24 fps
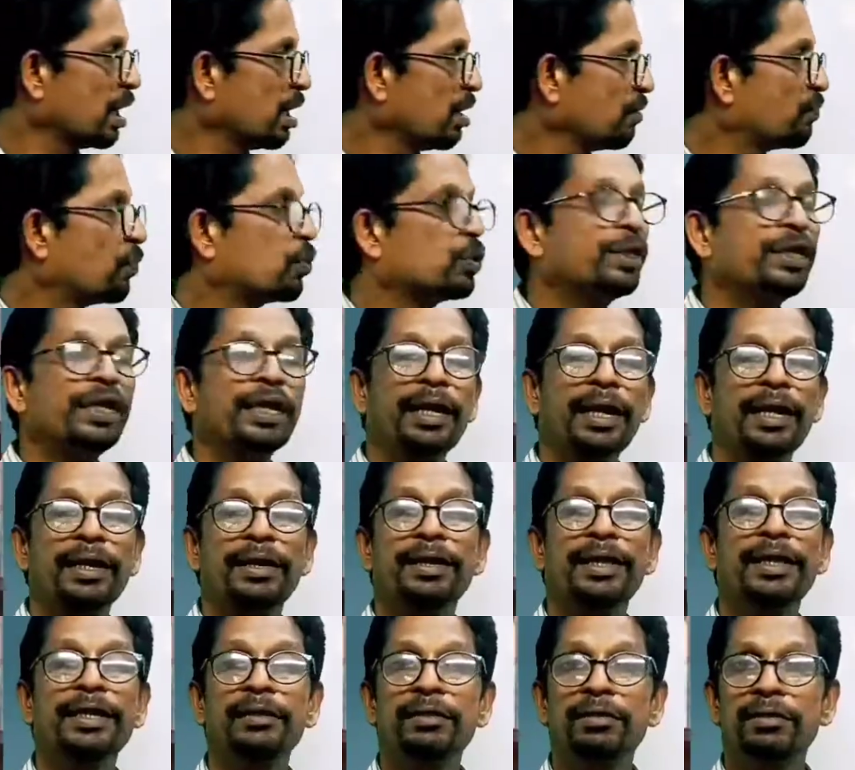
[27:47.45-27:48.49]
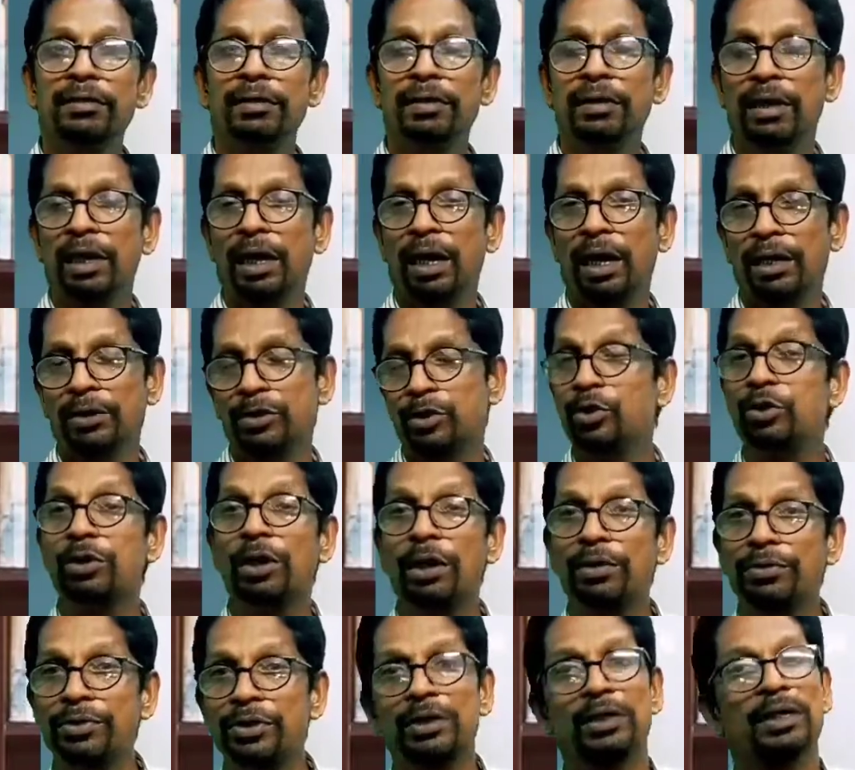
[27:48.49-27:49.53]
for the year ending
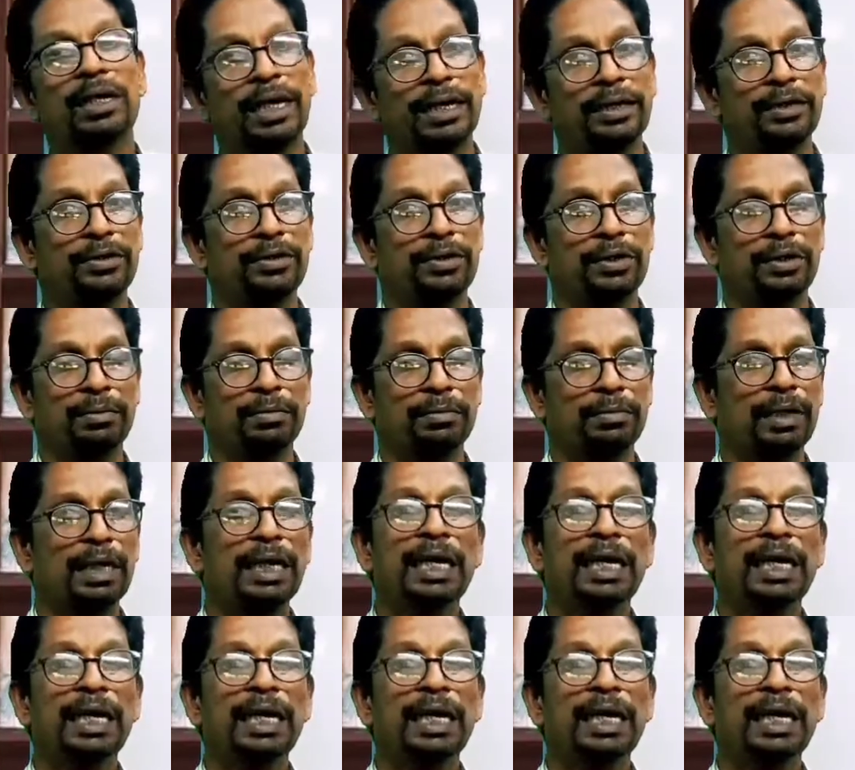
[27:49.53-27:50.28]
2019.